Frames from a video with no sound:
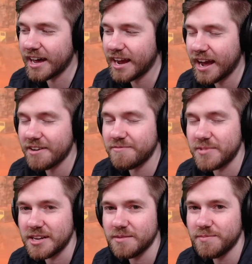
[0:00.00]
have
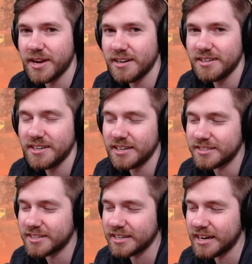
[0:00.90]
medium pen,
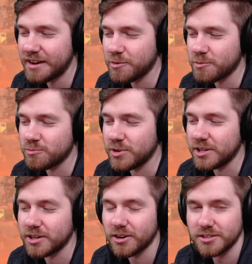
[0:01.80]
it's going to have a
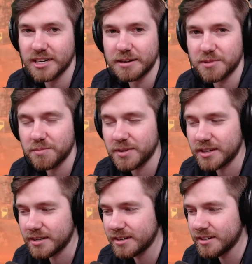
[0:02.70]
really hard time
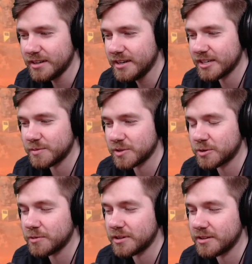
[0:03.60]
competing, especially
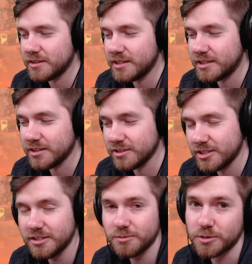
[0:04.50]
when the
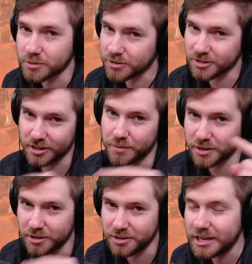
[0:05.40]
Diligence, which we're going to talk about a
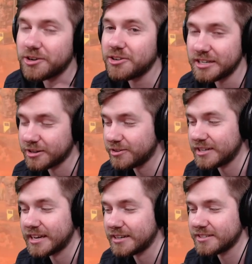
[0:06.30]
little later, is already
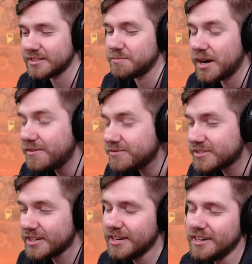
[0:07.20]
getting some buffs.